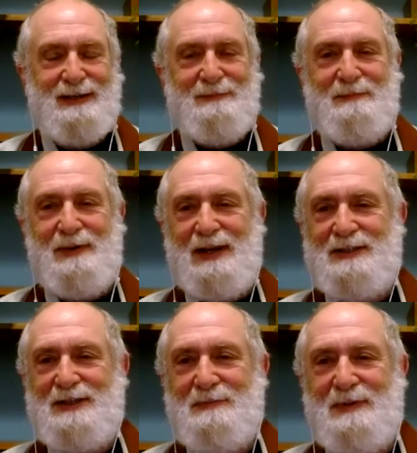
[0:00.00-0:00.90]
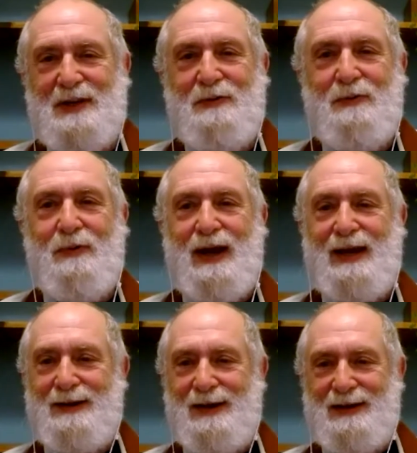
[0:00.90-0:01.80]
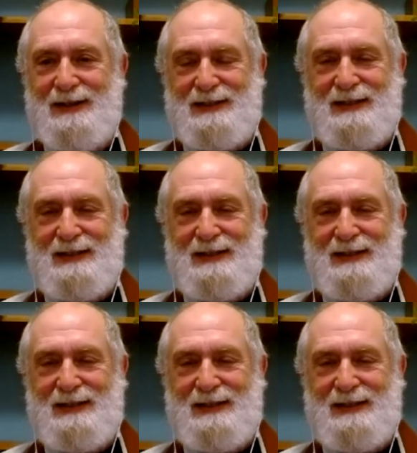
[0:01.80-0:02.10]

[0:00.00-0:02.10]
but to be quite honest,